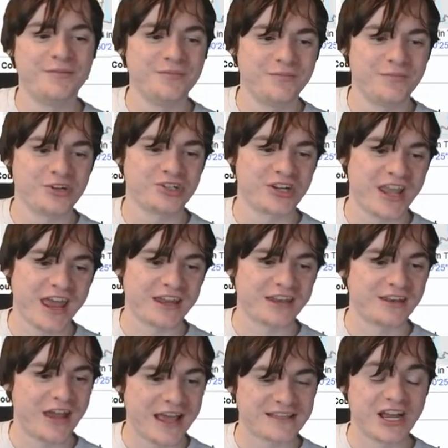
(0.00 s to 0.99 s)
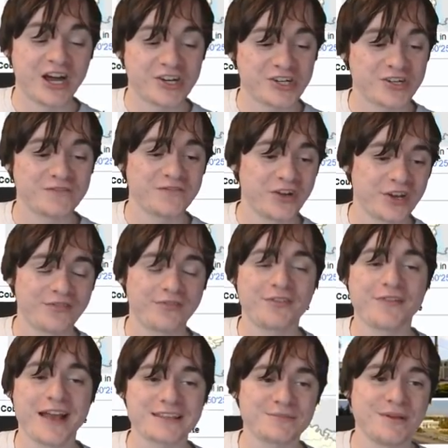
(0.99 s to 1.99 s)
which again, has
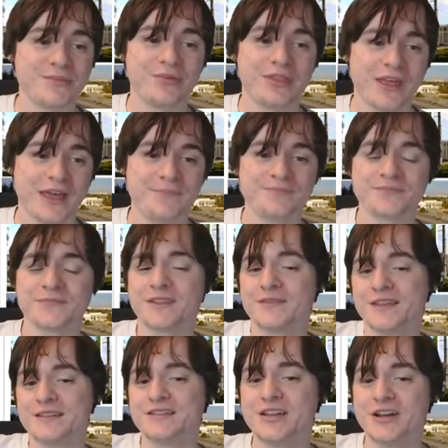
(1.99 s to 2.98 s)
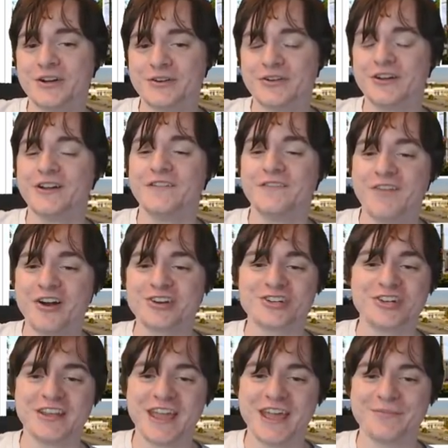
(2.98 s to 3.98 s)
133,000 people there, there's no
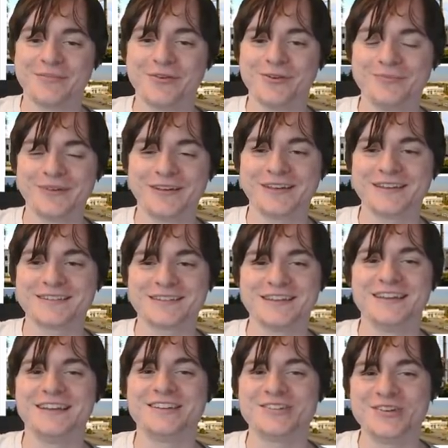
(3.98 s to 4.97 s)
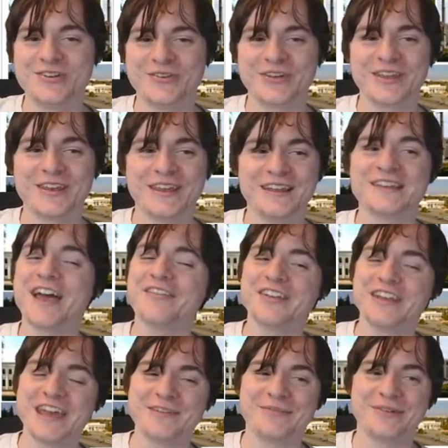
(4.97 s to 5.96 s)
functioning airport, because do you know what you need to have an
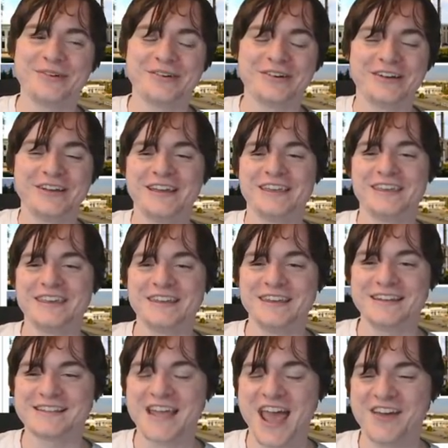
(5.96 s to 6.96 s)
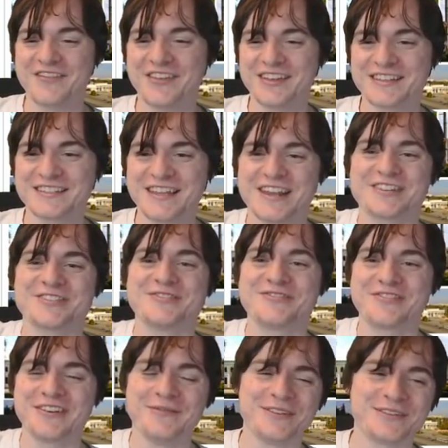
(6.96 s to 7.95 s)
airport? You need to have international
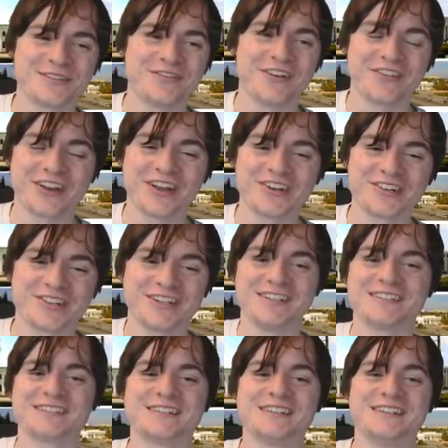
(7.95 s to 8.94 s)
agreements with other countries,